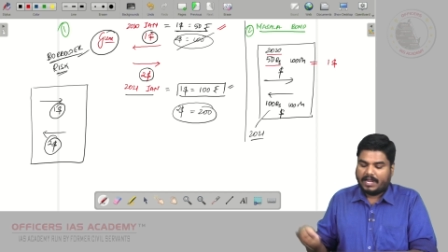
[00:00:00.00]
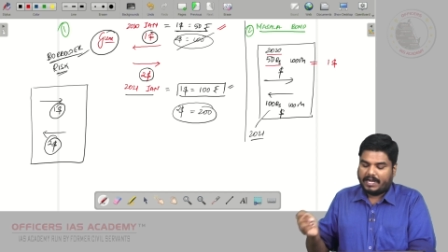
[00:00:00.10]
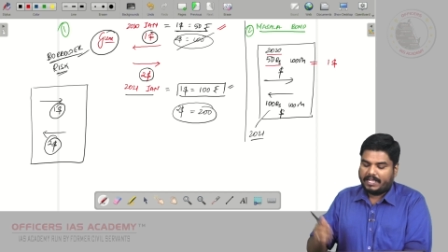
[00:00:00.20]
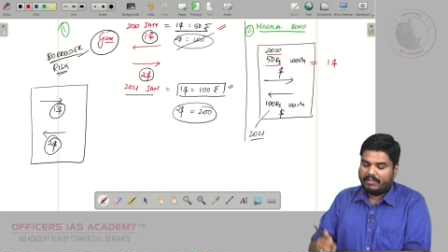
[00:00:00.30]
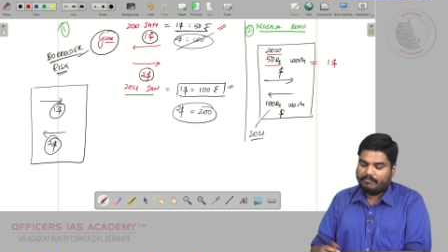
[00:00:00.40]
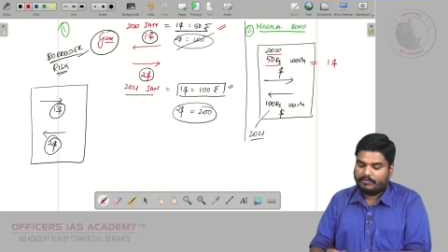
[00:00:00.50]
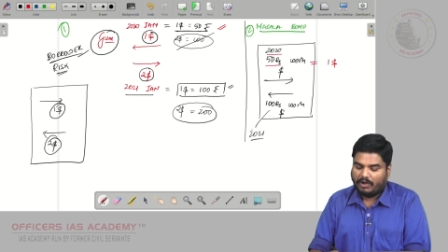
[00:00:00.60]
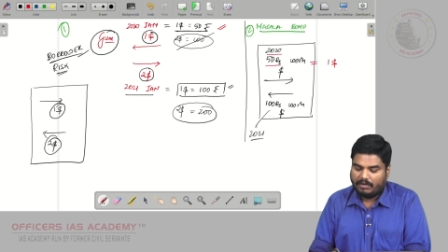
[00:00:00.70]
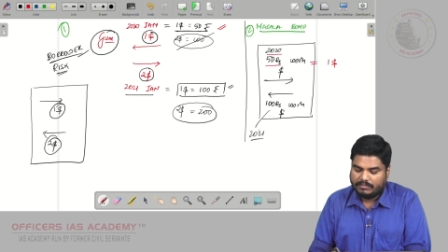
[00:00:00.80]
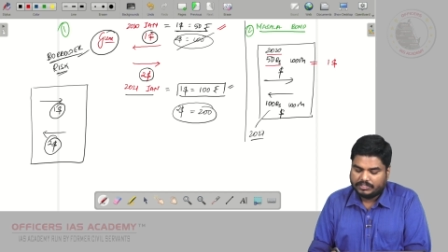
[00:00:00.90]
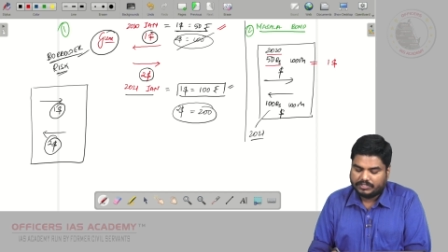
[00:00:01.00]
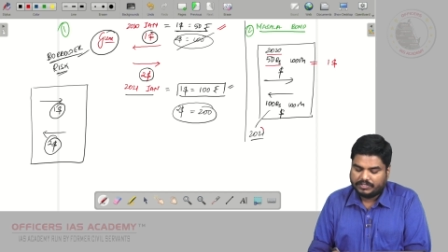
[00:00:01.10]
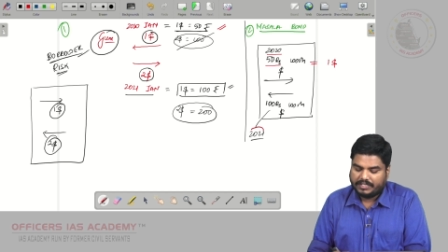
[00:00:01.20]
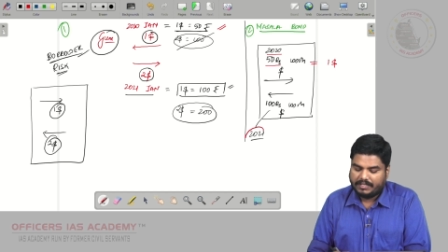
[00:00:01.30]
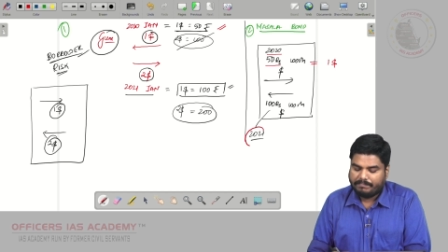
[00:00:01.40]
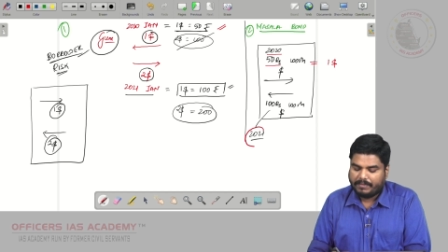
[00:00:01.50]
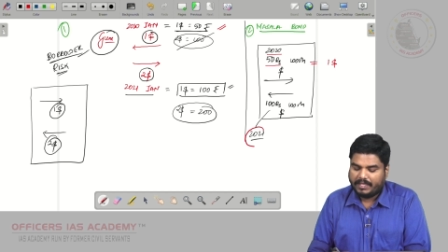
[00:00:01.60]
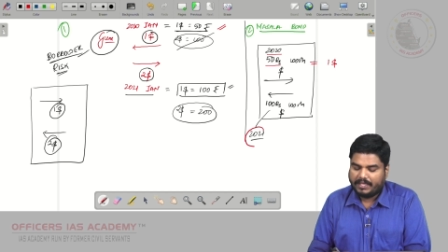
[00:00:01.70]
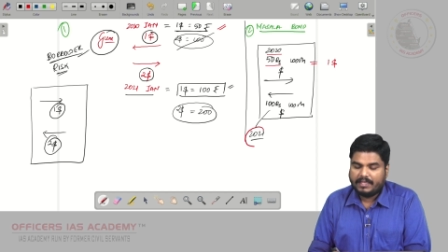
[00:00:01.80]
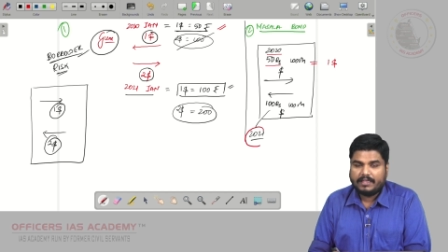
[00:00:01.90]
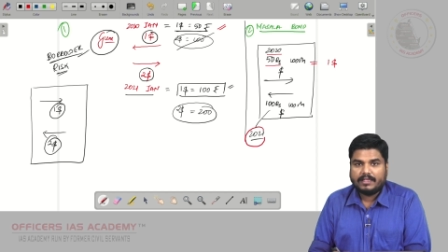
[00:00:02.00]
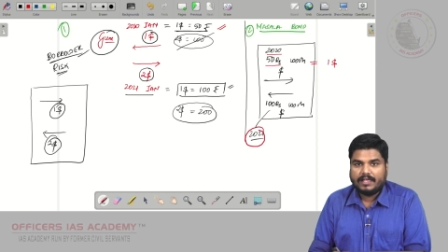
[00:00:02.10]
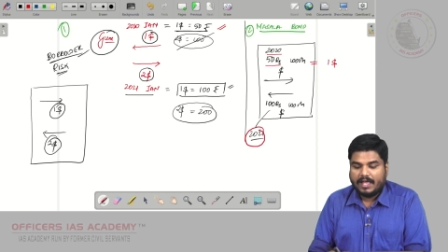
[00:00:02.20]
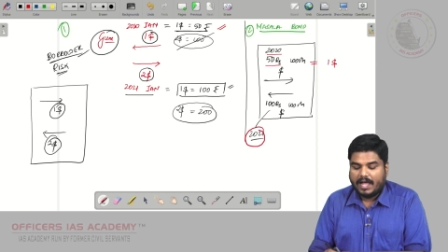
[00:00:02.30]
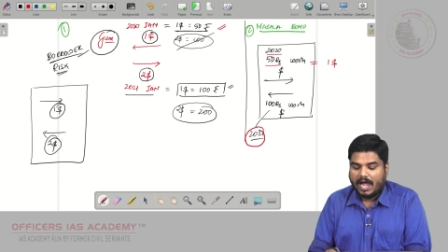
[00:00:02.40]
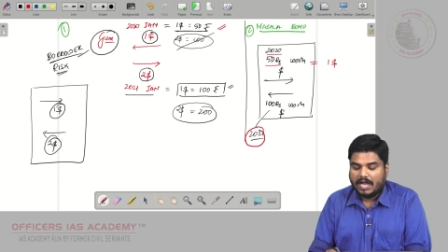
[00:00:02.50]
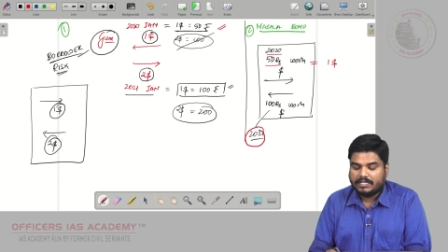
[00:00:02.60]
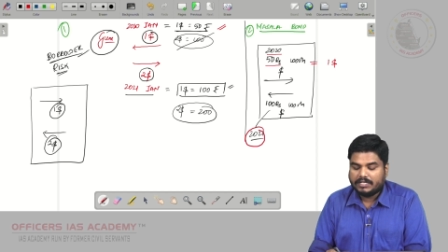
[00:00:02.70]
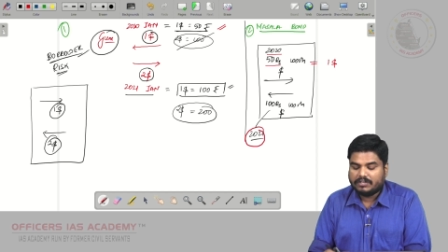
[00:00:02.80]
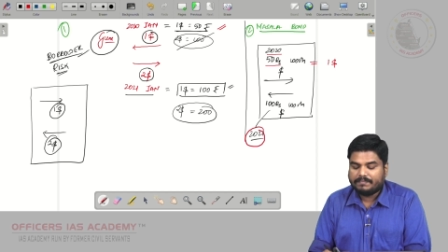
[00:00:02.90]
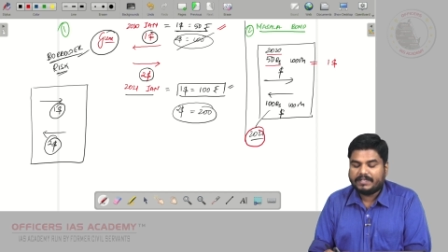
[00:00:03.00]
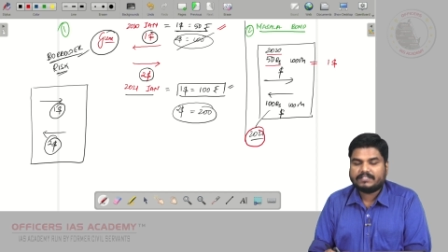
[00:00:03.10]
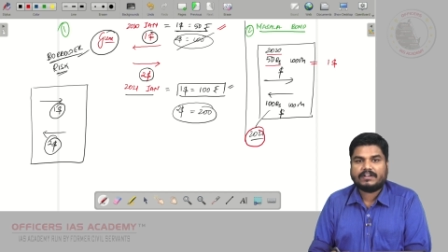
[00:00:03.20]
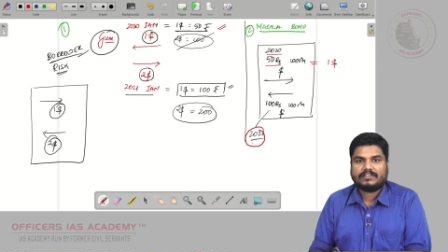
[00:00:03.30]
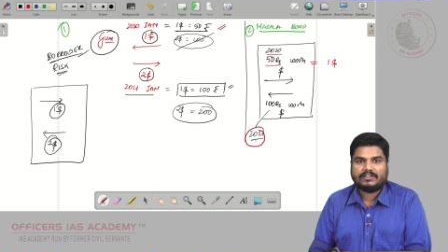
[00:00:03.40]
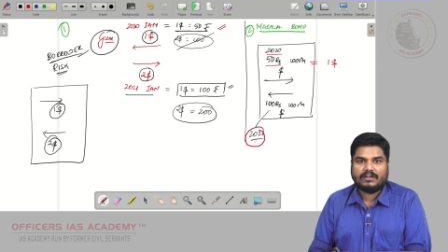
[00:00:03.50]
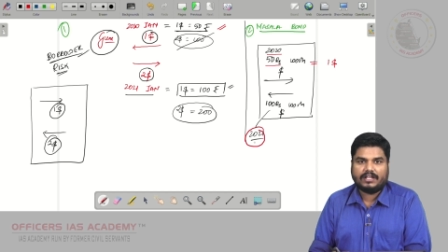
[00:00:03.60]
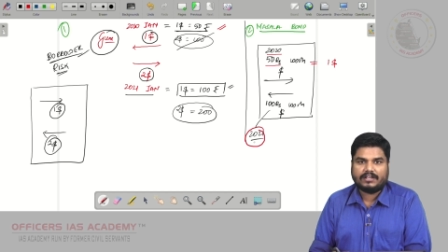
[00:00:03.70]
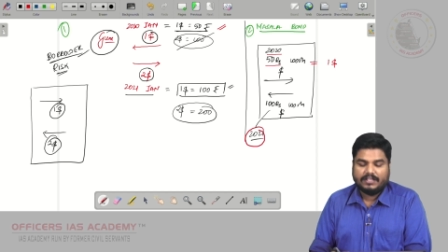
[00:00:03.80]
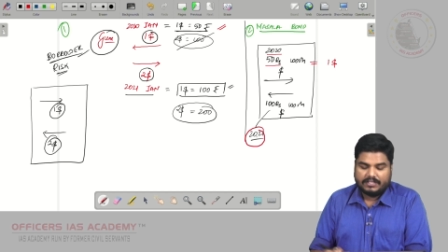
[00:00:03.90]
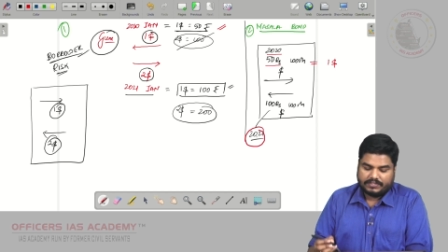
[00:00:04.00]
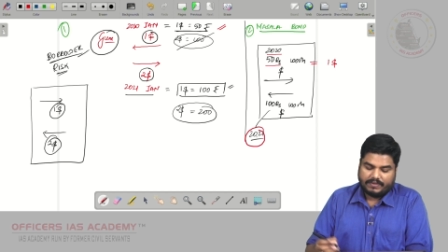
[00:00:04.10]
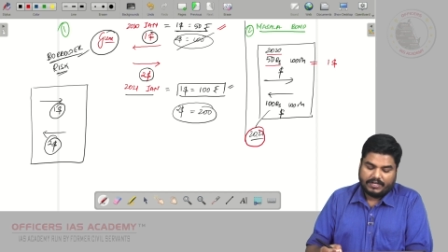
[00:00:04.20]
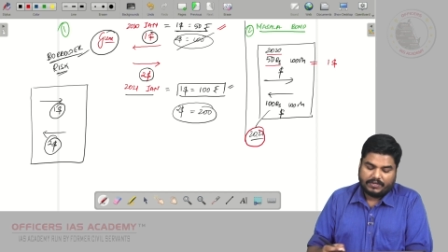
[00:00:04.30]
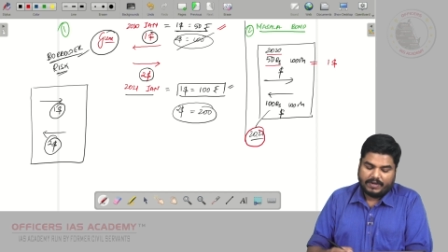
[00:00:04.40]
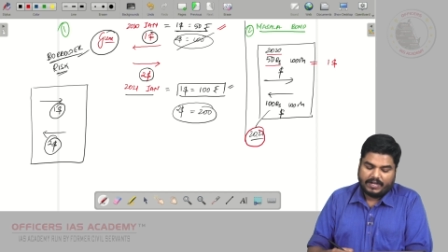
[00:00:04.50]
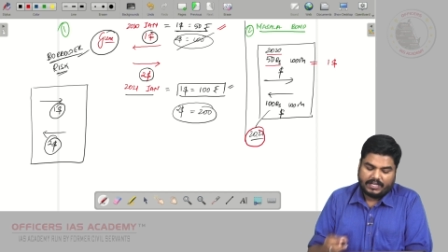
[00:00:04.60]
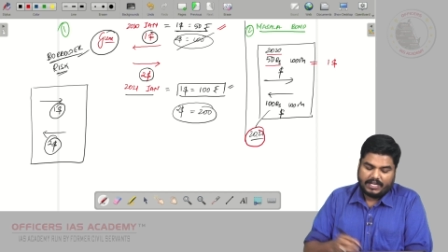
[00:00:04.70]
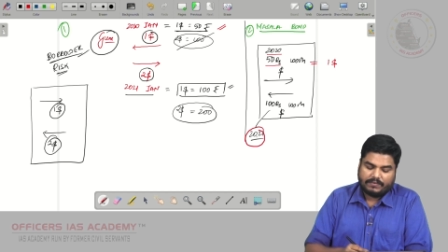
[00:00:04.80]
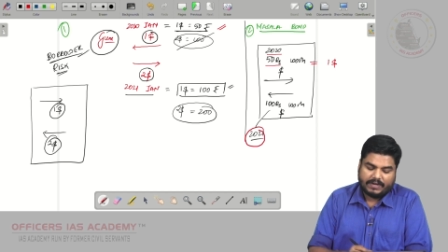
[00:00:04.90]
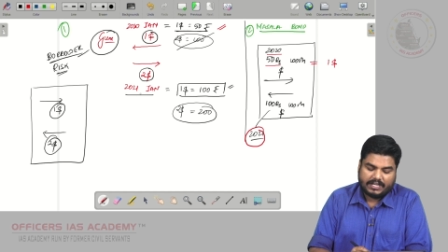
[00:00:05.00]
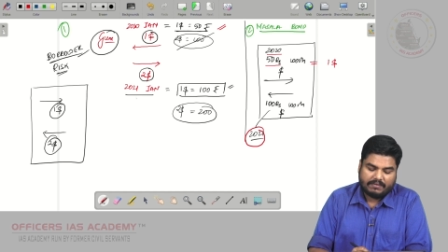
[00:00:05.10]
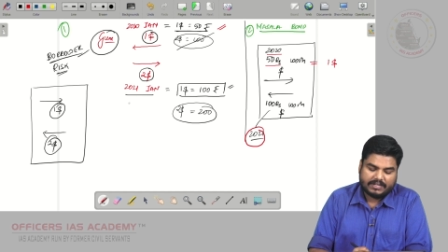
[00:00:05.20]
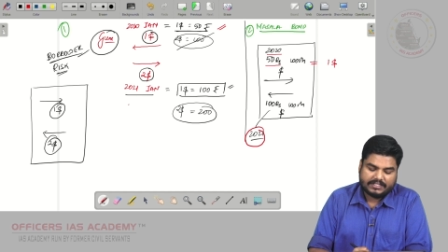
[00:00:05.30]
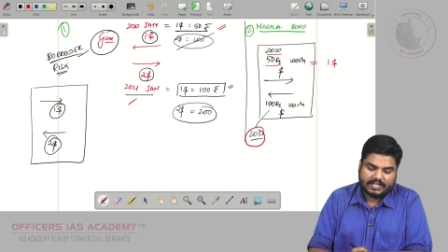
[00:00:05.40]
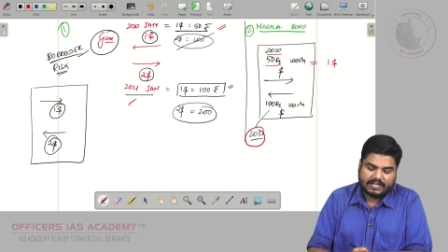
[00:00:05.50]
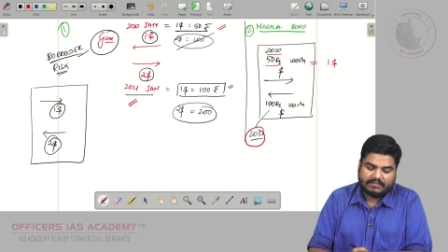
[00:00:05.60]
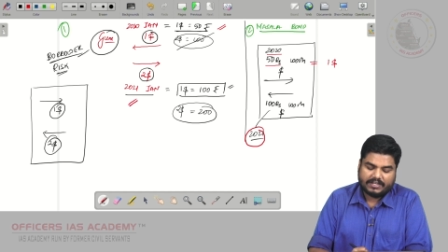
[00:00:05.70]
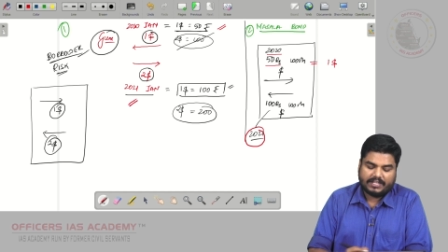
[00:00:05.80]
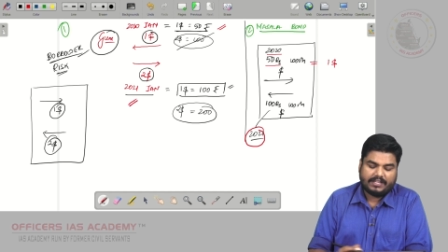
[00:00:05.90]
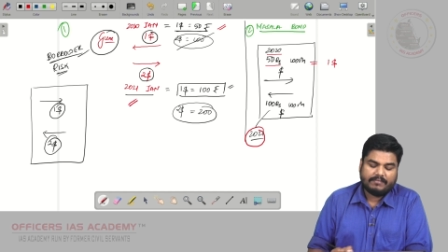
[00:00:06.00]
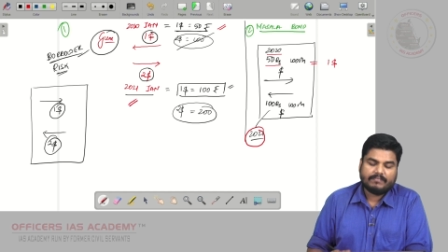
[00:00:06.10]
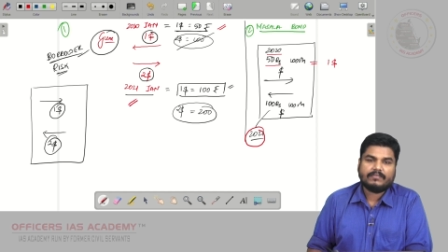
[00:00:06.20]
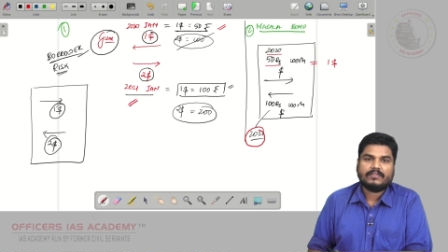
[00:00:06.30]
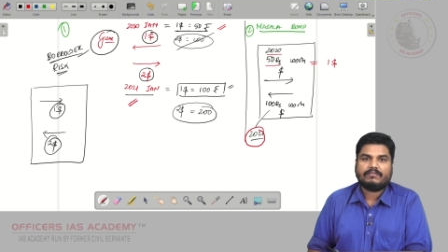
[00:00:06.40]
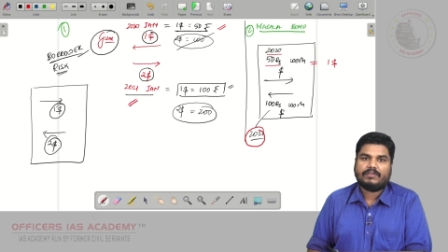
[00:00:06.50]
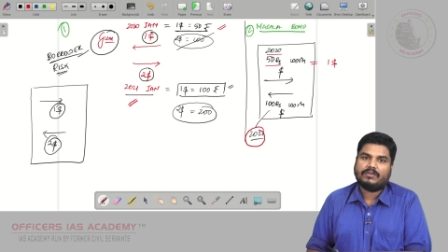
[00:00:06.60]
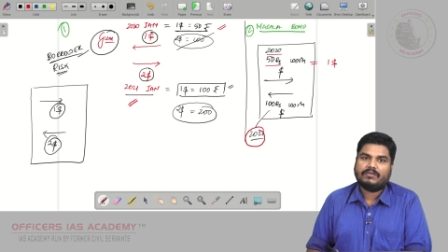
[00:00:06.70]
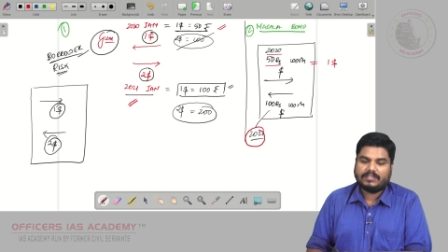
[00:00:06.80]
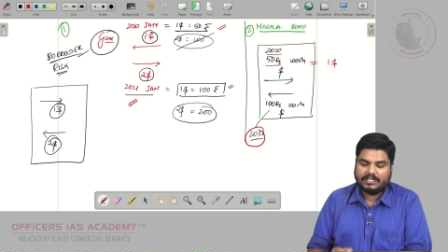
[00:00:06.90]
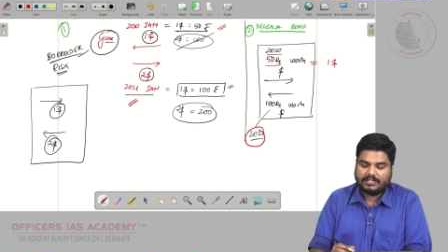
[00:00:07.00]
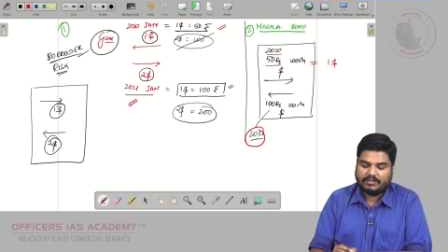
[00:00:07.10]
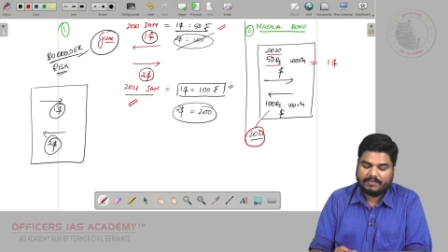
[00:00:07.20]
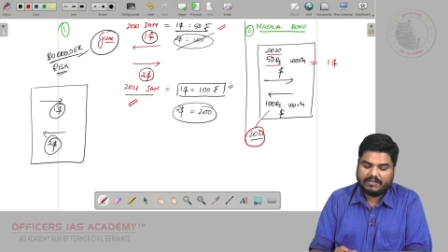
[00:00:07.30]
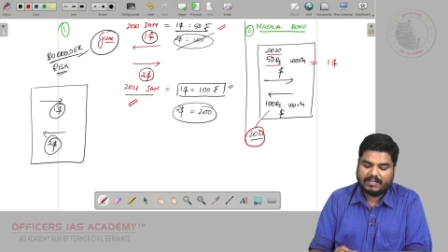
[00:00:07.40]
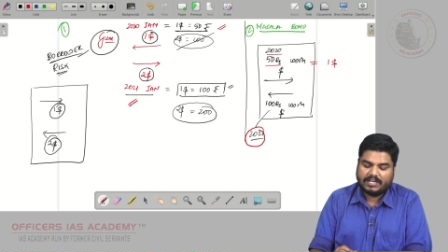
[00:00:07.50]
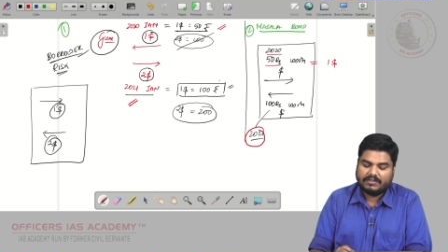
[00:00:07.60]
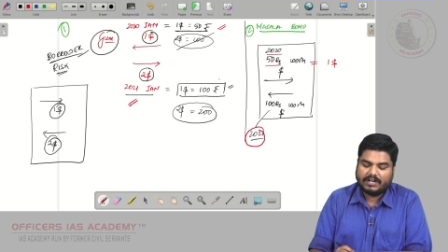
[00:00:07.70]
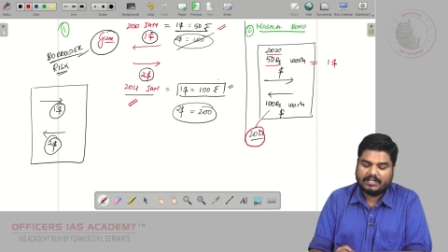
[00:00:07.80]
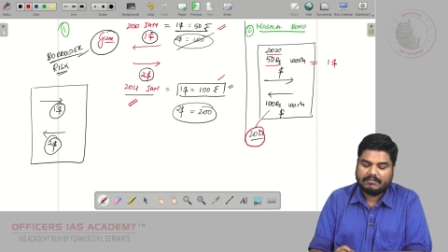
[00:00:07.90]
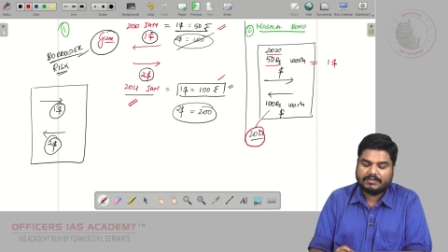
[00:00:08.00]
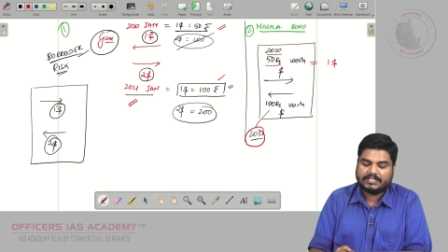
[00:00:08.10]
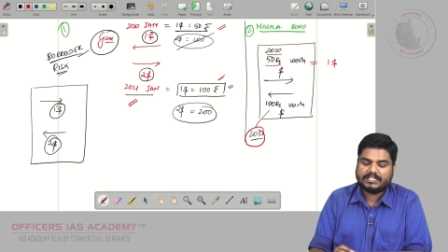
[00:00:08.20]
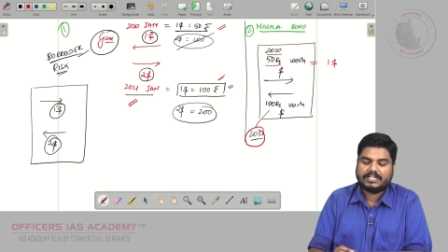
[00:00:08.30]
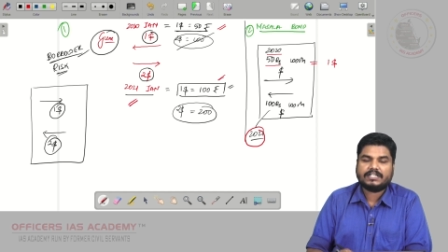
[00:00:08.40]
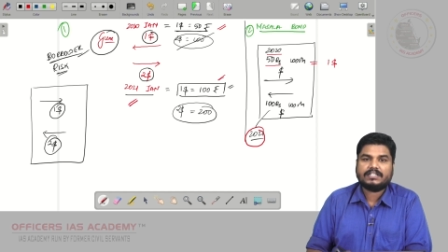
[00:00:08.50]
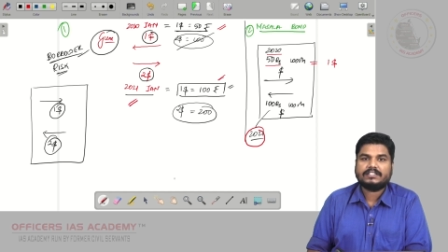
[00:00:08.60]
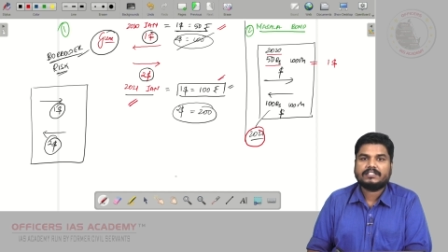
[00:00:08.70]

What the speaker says: and I have promised to repay 100 rupees worth dollar. So, in 2021 January, we know that the rupee value got depreciated.